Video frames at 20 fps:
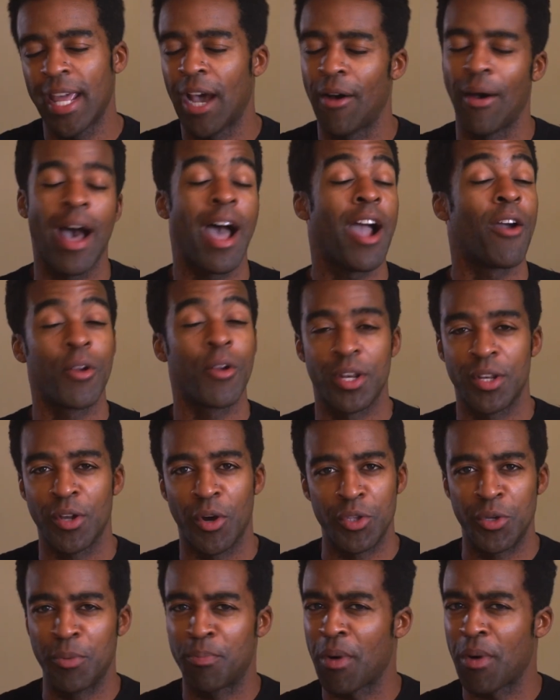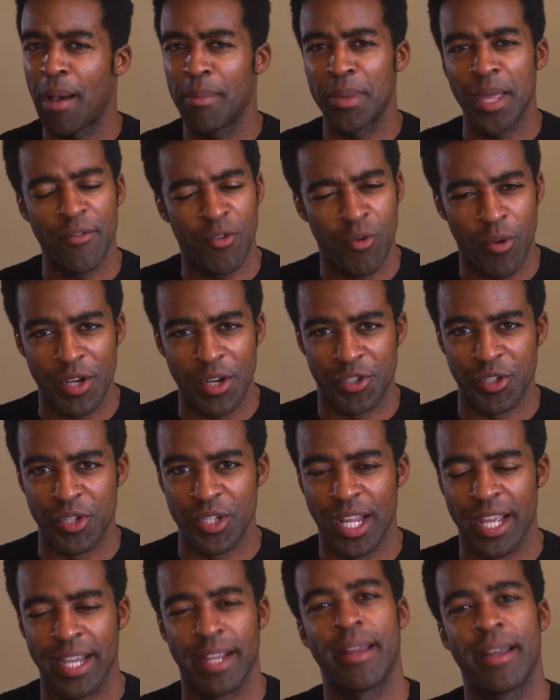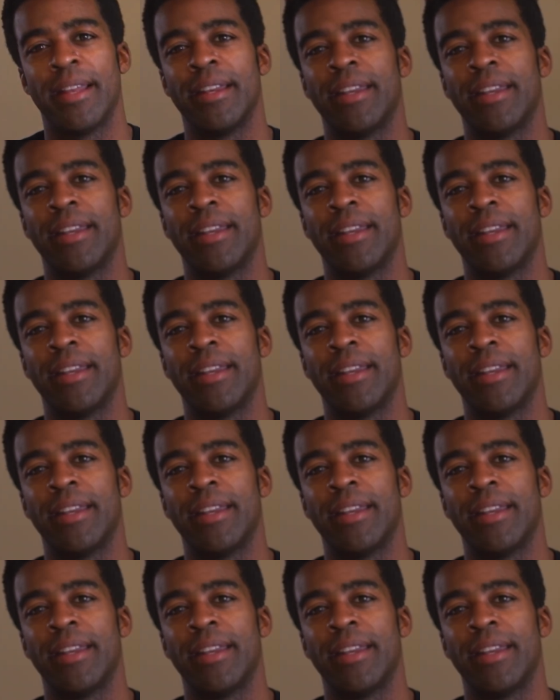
Now, I already know you probably have questions like,